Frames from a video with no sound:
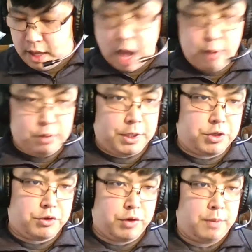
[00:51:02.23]
will be
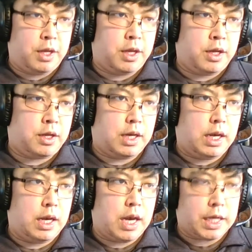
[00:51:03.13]
streaming
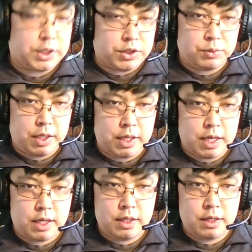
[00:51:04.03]
next
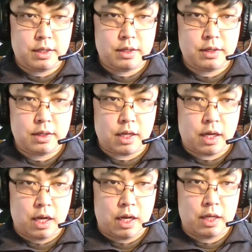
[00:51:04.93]
weekend,
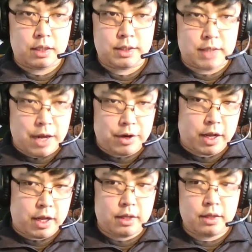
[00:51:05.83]

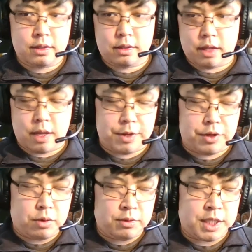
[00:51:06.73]
Saturday at my
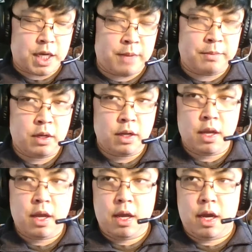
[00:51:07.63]
normal time,
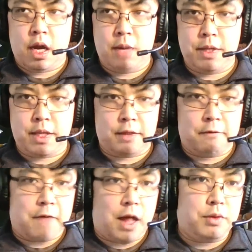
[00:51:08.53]
but then the
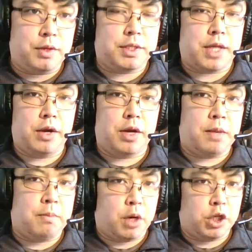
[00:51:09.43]
following Saturday,
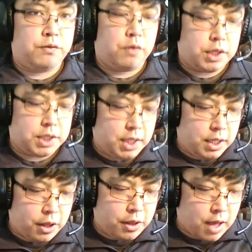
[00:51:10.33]
March
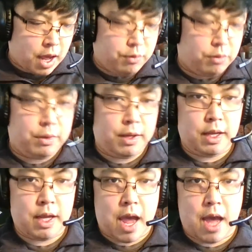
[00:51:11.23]
14th, I will
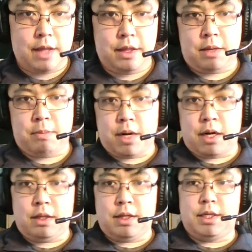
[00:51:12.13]
be at the
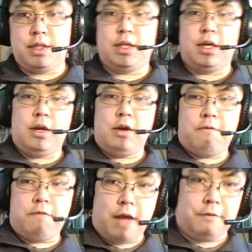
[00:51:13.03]
Maryland
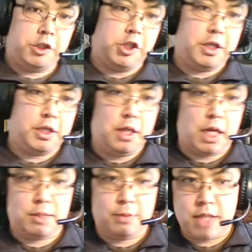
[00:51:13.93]
Fly Fishing and
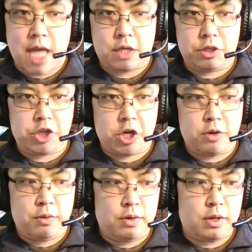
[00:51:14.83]
Collectible Tackle
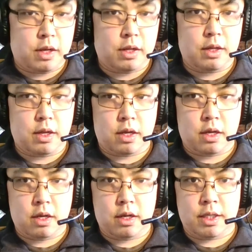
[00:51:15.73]
Show
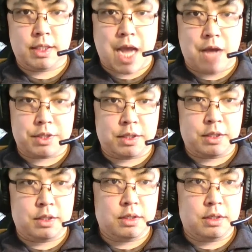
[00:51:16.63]
in Towson,